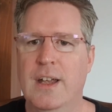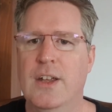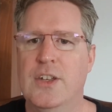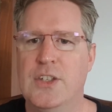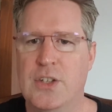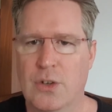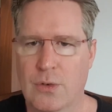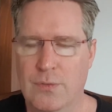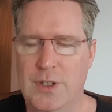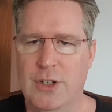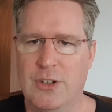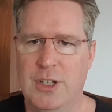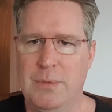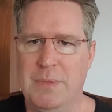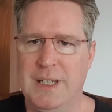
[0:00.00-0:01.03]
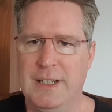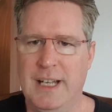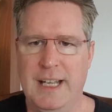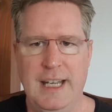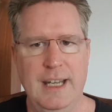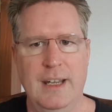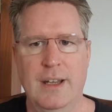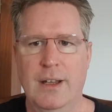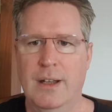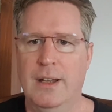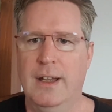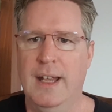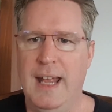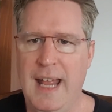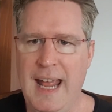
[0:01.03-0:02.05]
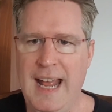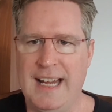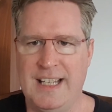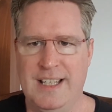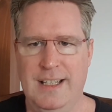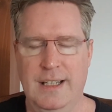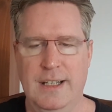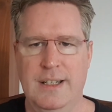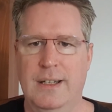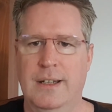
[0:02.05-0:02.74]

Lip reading: Serve your community. Excellent.